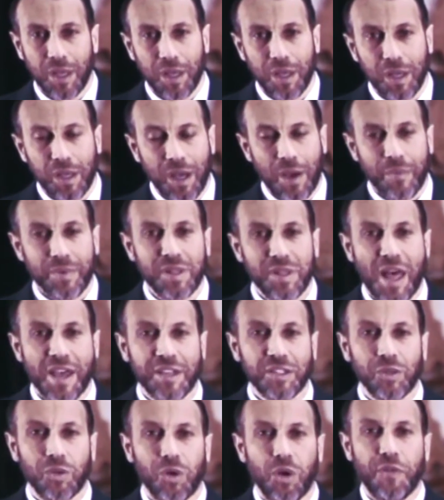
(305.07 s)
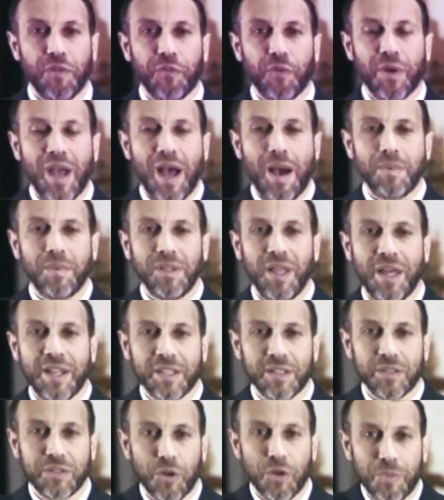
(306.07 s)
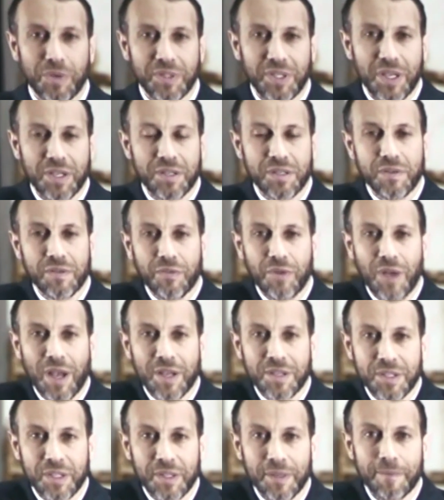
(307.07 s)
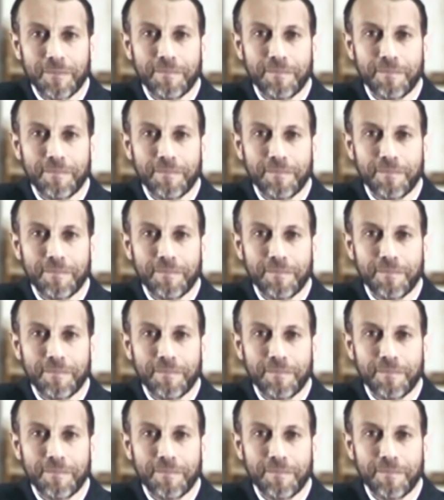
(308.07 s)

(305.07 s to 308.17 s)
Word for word: I would like to offer a homiletic interpretation of Rashi.